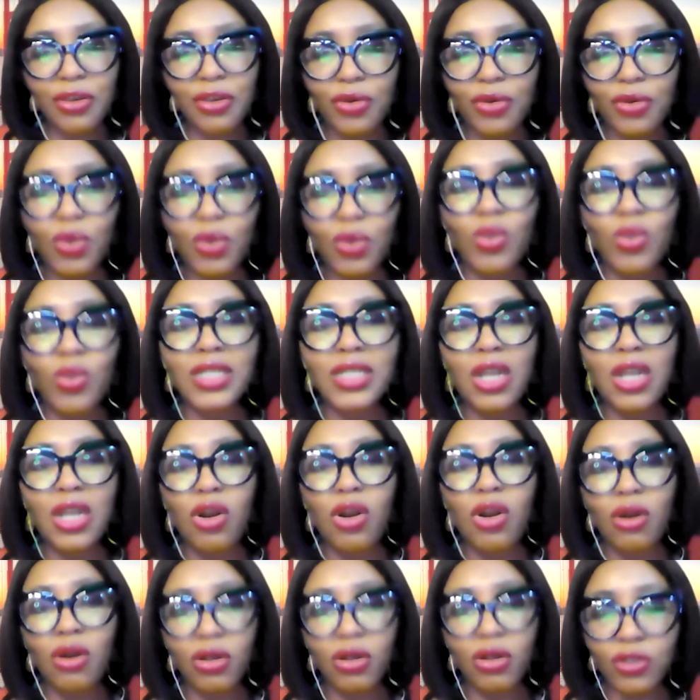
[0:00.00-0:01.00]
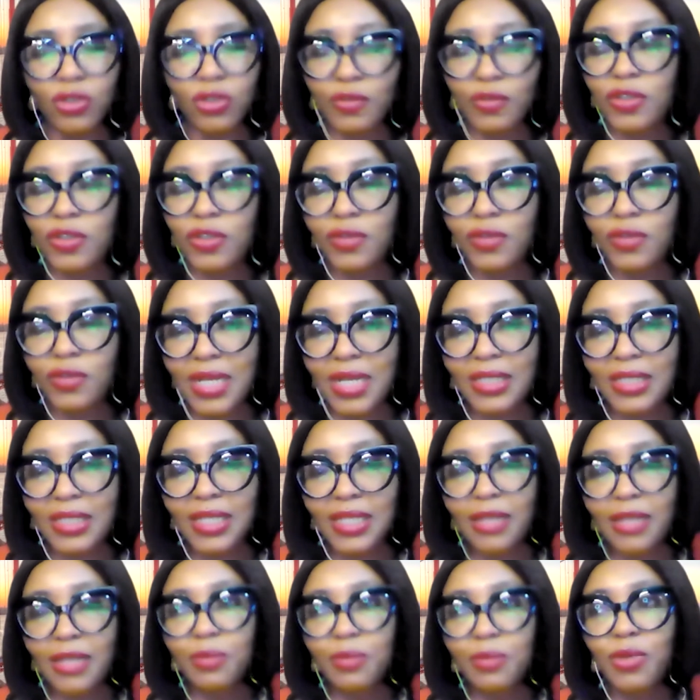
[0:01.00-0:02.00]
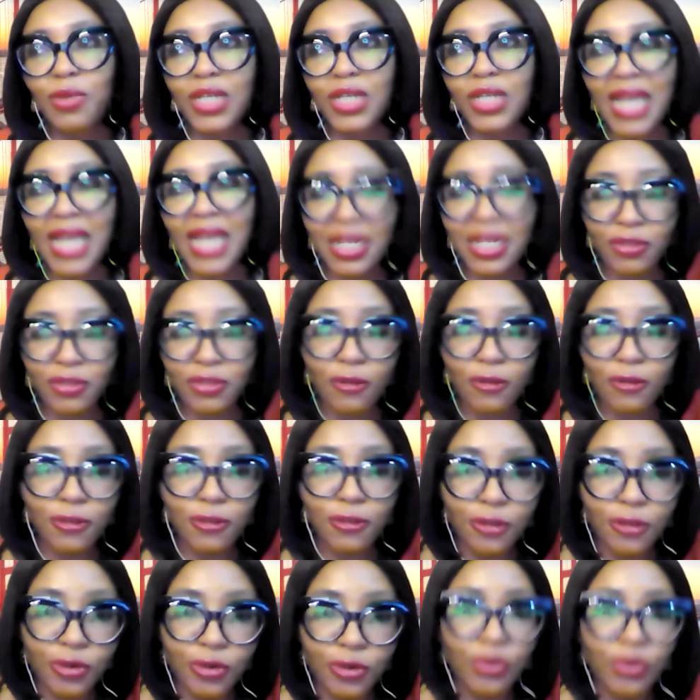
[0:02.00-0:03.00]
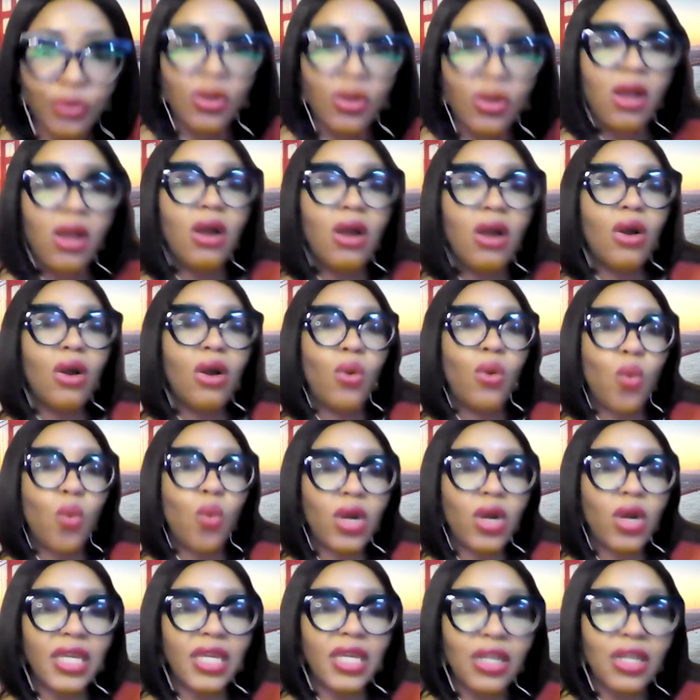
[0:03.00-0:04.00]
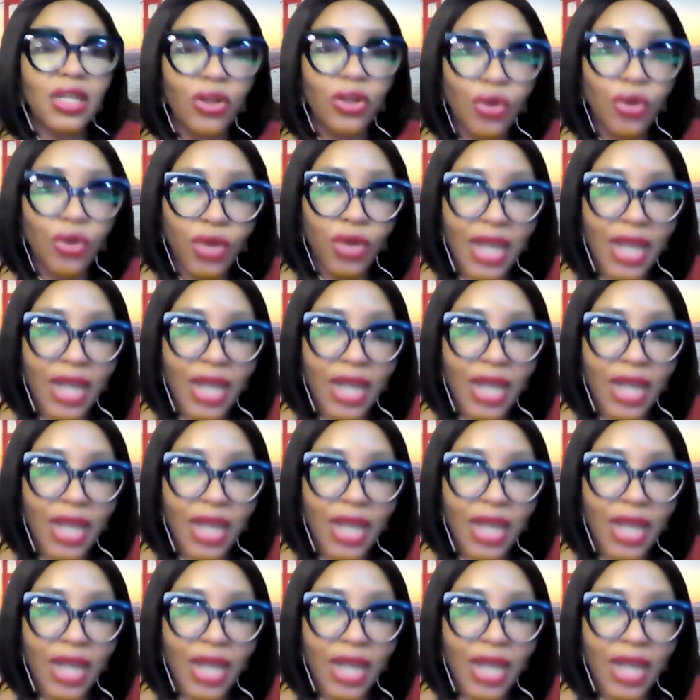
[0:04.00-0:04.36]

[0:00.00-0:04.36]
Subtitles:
You know, it was a lot of stress that the body had to undergo, working long